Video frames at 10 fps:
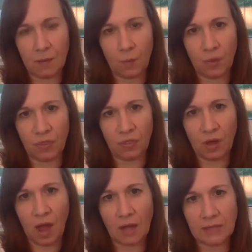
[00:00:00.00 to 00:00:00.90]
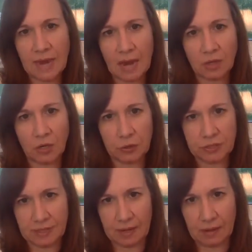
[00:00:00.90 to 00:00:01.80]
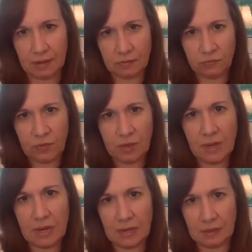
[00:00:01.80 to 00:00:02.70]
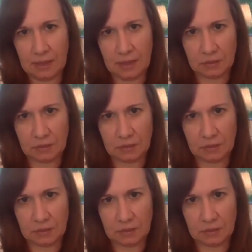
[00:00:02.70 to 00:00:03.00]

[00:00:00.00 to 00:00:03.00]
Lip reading: with the contact on your skin immediately.